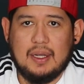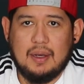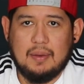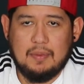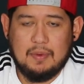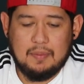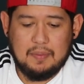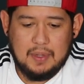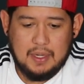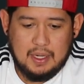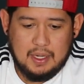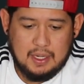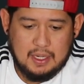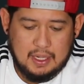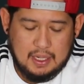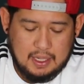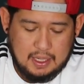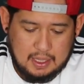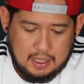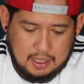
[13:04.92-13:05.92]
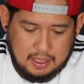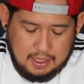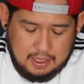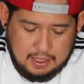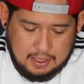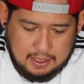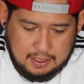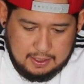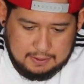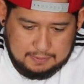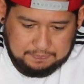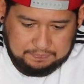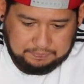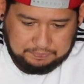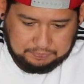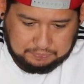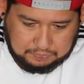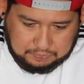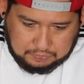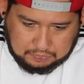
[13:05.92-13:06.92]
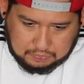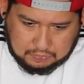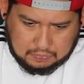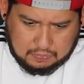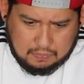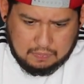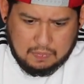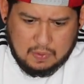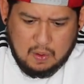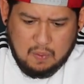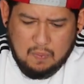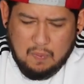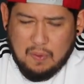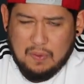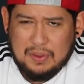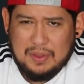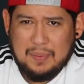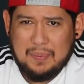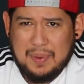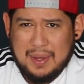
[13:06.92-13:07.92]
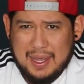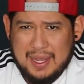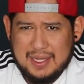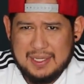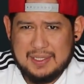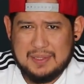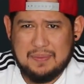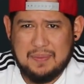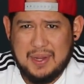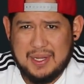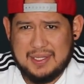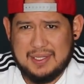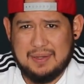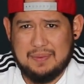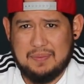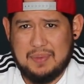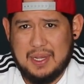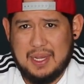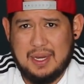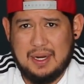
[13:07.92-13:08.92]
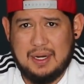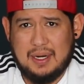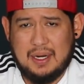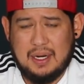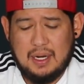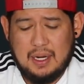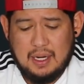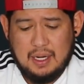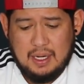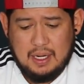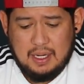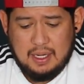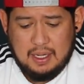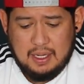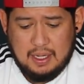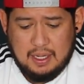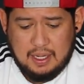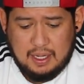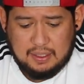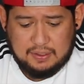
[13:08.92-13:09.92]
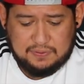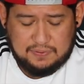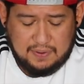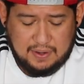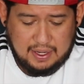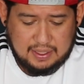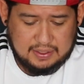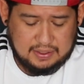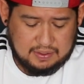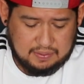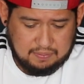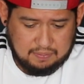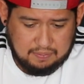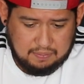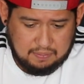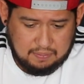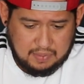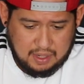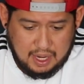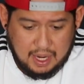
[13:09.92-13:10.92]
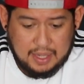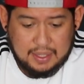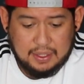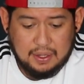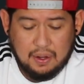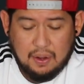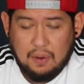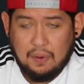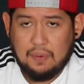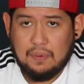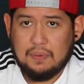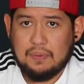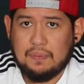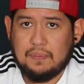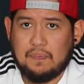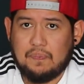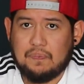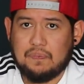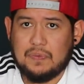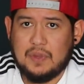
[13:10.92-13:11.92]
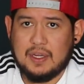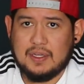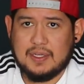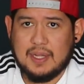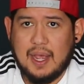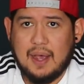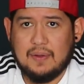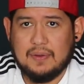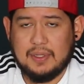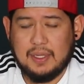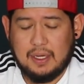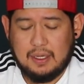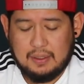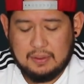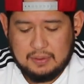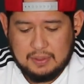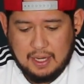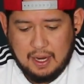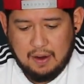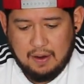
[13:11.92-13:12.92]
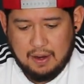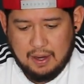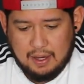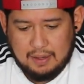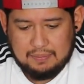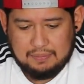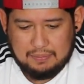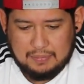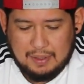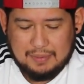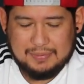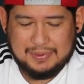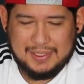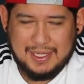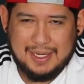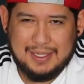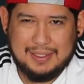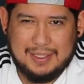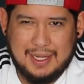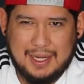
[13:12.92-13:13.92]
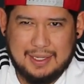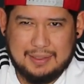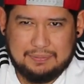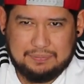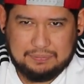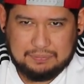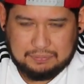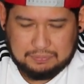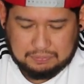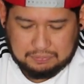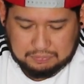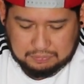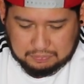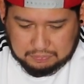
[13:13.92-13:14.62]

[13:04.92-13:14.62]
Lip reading: common beer. One of the best Mexican beer as far as I know that's out there. Now, I'm saying that,